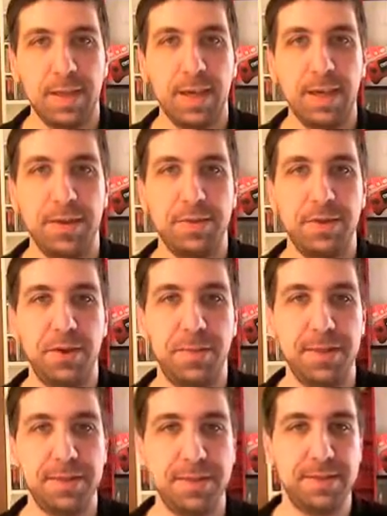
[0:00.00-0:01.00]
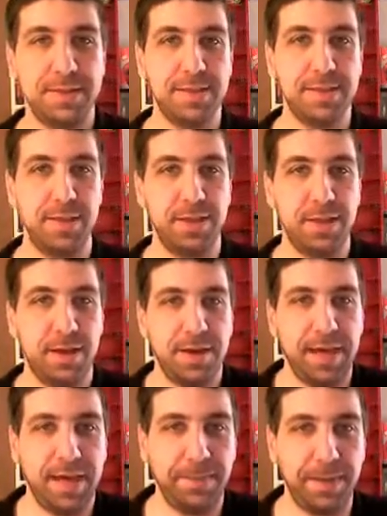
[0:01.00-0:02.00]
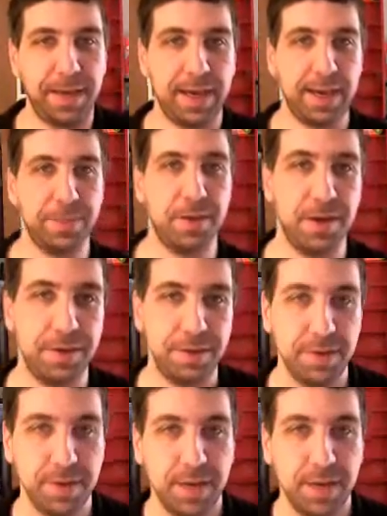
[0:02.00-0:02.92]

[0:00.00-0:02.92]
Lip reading: Hey YouTubers, this is the Atari 8-Bit Game Hunter.